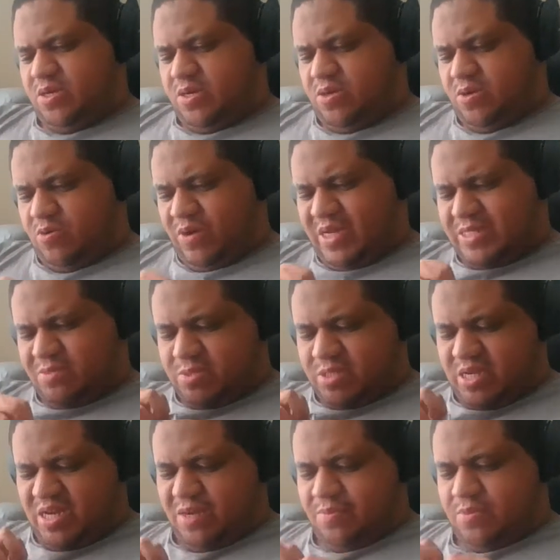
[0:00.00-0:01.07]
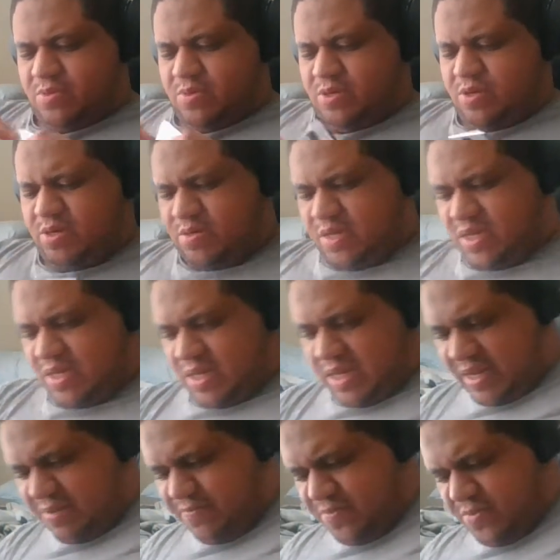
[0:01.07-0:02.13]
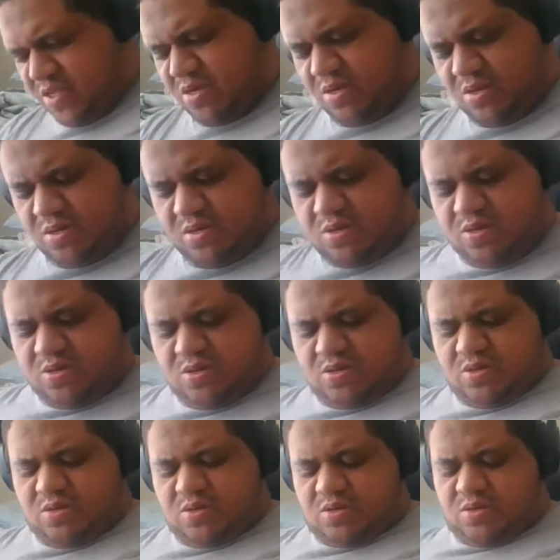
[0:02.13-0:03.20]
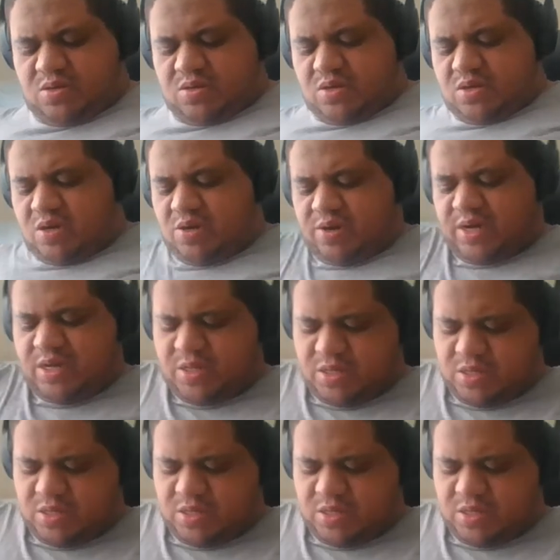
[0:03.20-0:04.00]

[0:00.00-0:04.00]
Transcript: quite some time. All right, got that out. All right.